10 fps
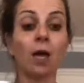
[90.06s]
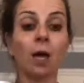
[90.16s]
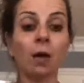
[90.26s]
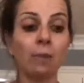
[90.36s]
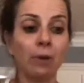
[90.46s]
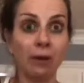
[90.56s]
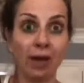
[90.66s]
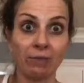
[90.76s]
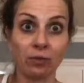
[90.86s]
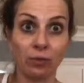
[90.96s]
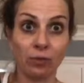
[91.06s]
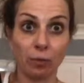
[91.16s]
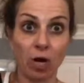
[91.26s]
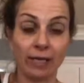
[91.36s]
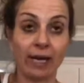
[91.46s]
After the
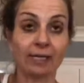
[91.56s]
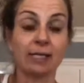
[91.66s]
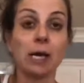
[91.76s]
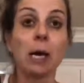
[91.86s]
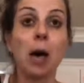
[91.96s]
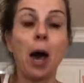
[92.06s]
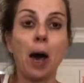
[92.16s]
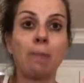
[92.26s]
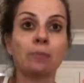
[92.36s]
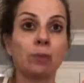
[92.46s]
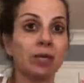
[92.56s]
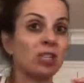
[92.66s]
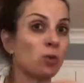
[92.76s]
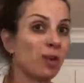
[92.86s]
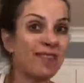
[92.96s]
broadcast. But
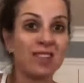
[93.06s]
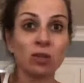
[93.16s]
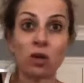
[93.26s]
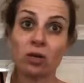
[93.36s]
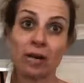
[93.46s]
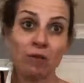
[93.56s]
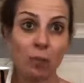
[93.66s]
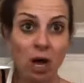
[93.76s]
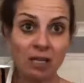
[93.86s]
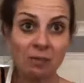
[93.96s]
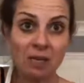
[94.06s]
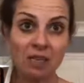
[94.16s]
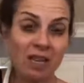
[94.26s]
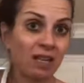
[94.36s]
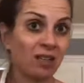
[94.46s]
you know what? These are all kind of
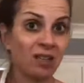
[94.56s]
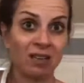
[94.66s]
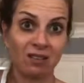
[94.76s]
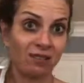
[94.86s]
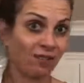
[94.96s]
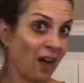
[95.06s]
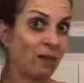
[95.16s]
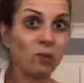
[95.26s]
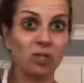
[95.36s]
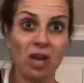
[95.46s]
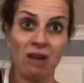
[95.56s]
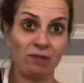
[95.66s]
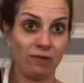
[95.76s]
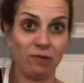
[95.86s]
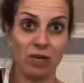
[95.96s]
approximate. Like, find what you have
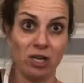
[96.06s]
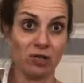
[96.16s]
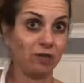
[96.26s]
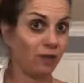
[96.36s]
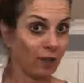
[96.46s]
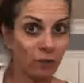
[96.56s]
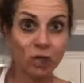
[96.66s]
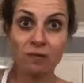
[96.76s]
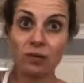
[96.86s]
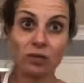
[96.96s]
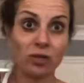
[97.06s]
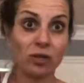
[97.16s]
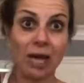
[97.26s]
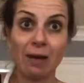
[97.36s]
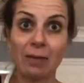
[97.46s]
in your fridge. Find what you have in your liquor
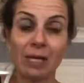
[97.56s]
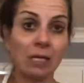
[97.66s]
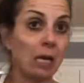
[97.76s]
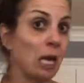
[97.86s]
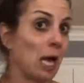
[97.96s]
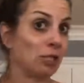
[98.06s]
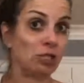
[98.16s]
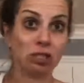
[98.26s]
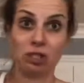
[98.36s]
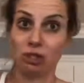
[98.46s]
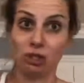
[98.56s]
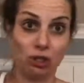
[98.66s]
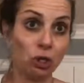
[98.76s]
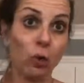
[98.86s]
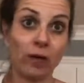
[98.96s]
cabinet and just
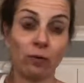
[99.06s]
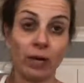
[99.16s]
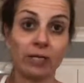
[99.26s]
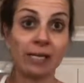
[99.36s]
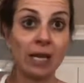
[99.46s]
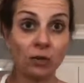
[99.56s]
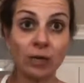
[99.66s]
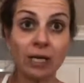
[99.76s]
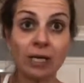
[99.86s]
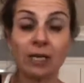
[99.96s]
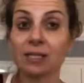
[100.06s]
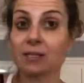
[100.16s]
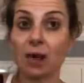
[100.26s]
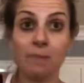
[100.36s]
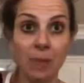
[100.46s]
do it, right? Sangria
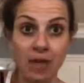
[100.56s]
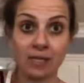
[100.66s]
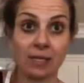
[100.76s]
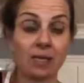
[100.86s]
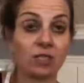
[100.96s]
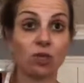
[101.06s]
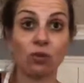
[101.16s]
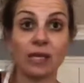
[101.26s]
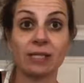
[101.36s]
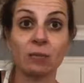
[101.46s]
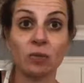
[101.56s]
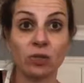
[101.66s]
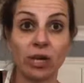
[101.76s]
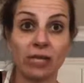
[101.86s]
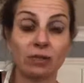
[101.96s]
is amazing. It's a great summer
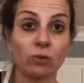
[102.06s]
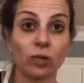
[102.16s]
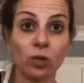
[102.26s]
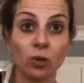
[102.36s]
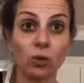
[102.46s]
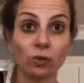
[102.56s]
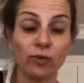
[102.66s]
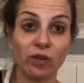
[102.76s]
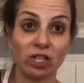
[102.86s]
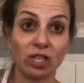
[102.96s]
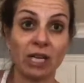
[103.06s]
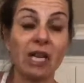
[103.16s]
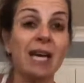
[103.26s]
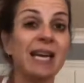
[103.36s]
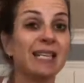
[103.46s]
drink. It's really cool and refreshing.
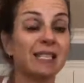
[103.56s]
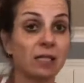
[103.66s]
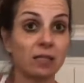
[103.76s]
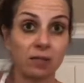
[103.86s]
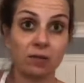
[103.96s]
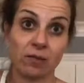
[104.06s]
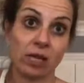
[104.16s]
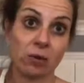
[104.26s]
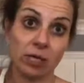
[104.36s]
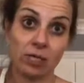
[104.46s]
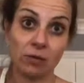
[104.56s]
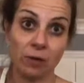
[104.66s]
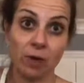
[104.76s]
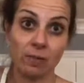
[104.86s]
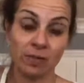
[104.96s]
It's sangria is
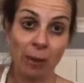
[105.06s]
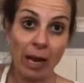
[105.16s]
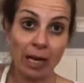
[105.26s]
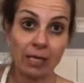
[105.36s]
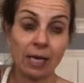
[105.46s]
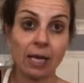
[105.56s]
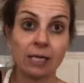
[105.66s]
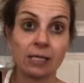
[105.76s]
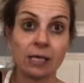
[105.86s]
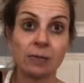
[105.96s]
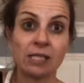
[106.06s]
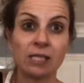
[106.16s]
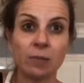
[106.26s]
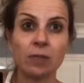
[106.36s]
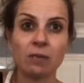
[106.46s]
from Spain, and it's
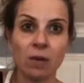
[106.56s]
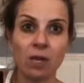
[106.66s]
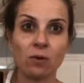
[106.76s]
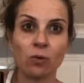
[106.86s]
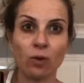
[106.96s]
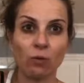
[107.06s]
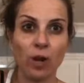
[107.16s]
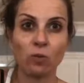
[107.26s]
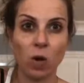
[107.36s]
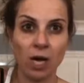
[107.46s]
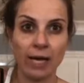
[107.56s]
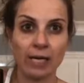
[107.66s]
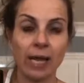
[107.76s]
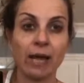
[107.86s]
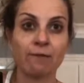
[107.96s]
typically made with red
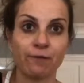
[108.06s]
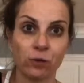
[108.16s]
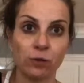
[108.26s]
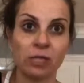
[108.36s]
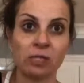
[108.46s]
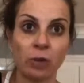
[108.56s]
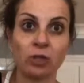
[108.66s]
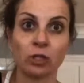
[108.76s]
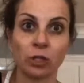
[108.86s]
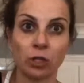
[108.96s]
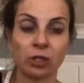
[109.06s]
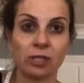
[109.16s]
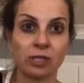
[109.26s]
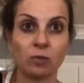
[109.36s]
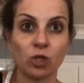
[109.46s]
wine and fruit and some other
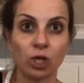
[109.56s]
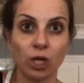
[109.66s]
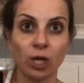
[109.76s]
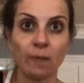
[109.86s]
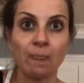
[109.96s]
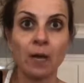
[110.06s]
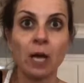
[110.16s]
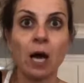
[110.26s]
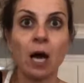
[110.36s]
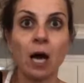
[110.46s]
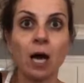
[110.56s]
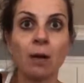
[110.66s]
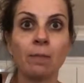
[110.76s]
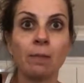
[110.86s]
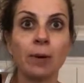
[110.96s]
liqueurs and some sugar.
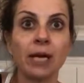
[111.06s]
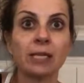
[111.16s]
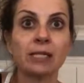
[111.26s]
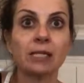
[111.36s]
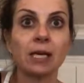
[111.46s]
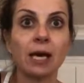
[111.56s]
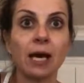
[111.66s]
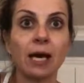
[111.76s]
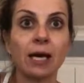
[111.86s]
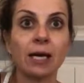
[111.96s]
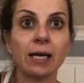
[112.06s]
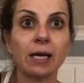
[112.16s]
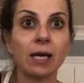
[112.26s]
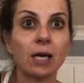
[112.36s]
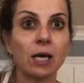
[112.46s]
But
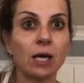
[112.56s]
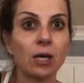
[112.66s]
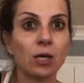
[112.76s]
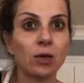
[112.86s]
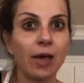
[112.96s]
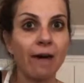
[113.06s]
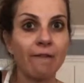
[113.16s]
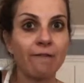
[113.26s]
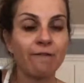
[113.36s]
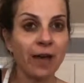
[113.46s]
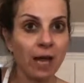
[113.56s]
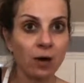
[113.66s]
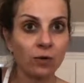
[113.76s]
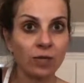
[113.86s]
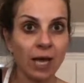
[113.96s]
I have
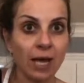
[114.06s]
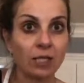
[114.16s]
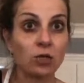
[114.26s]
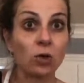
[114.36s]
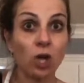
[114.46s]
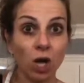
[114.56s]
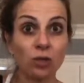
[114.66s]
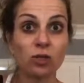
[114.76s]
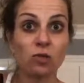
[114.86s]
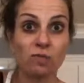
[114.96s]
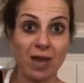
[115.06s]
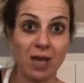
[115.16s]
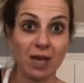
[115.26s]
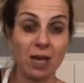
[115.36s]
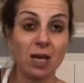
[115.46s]
found that you can also
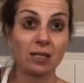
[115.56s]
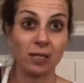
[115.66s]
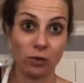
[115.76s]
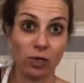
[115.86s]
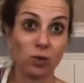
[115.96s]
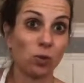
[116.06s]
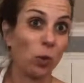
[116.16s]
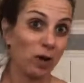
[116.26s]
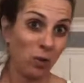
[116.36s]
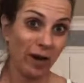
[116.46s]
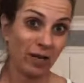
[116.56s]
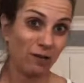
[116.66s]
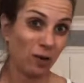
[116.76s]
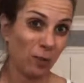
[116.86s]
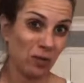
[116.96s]
make sangrias with white wine
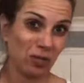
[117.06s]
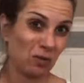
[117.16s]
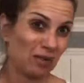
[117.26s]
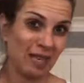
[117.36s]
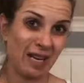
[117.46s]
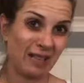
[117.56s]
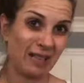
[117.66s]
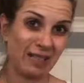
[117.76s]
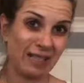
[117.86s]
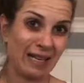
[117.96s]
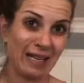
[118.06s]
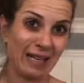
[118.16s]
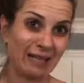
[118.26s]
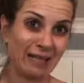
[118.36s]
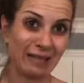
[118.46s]
if you're a person who is not like digging
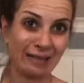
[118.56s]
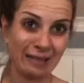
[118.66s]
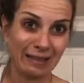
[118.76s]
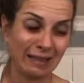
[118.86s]
on the